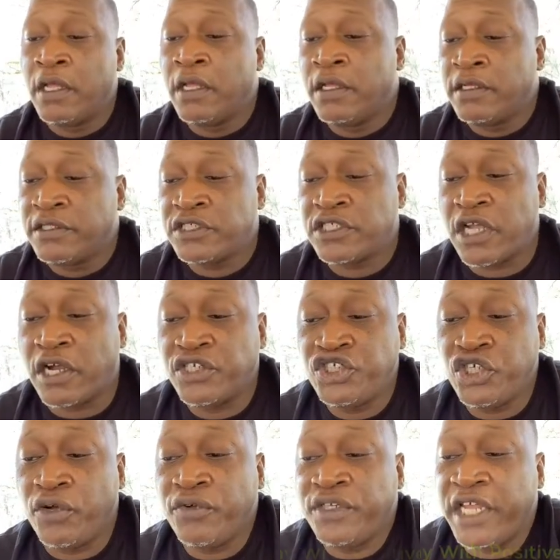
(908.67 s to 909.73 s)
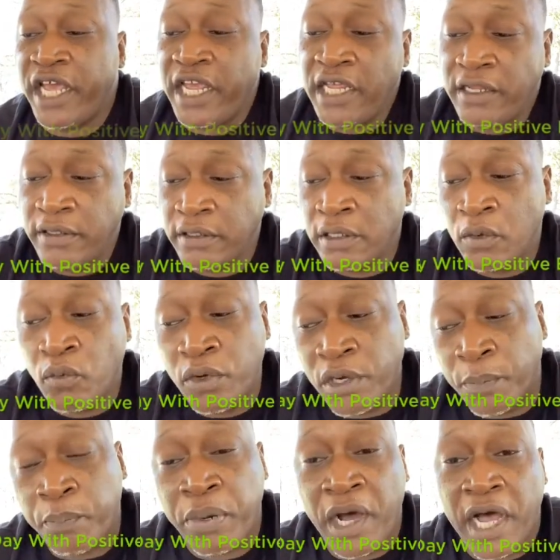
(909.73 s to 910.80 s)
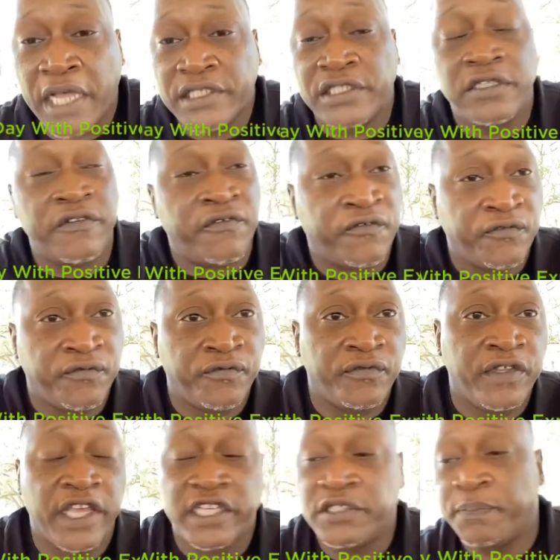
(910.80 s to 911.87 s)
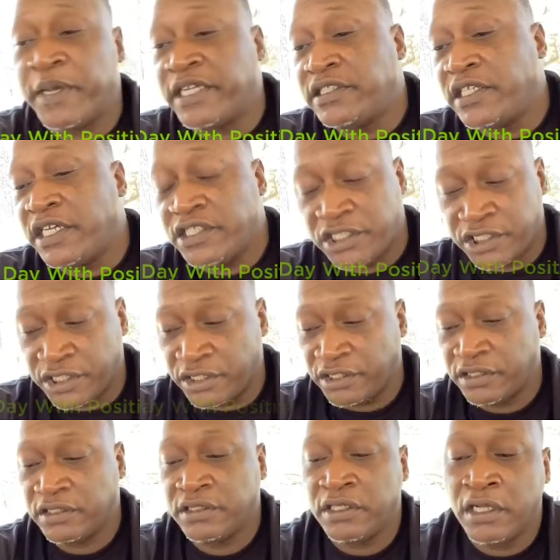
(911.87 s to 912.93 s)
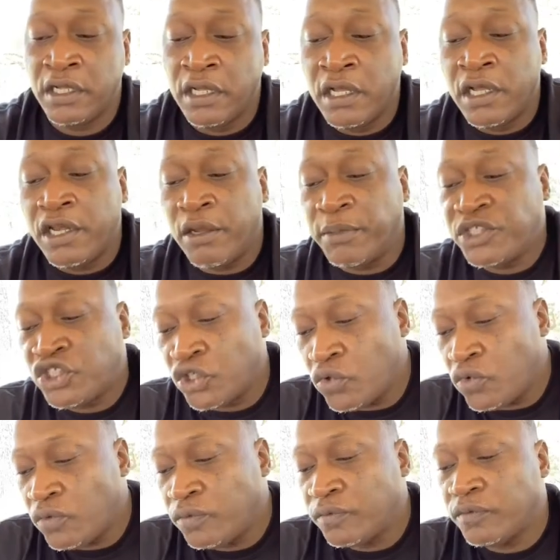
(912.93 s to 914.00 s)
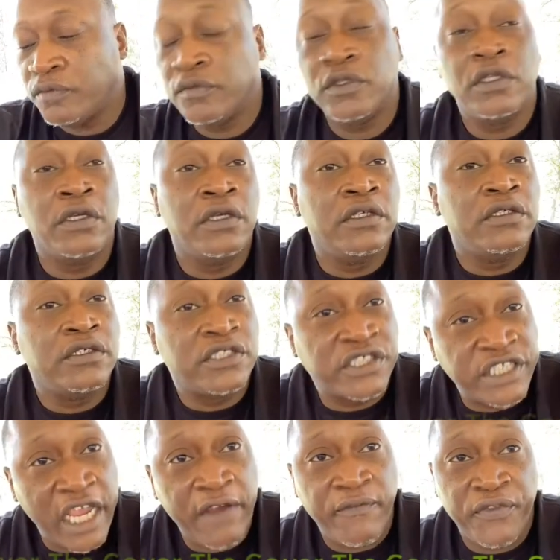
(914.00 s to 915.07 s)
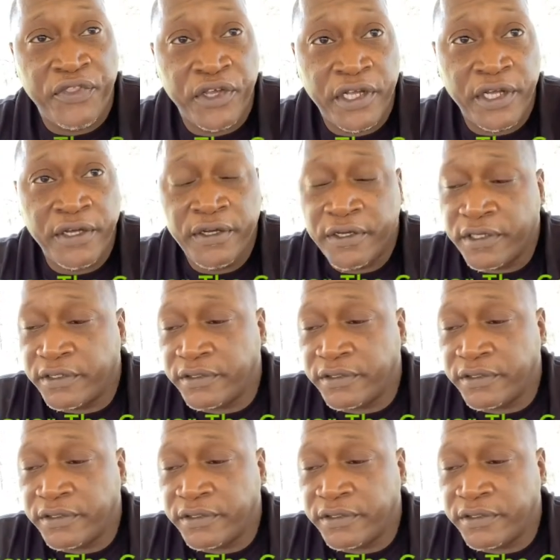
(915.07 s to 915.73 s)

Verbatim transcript: start your day with a positive expectation. Number two, savor the good.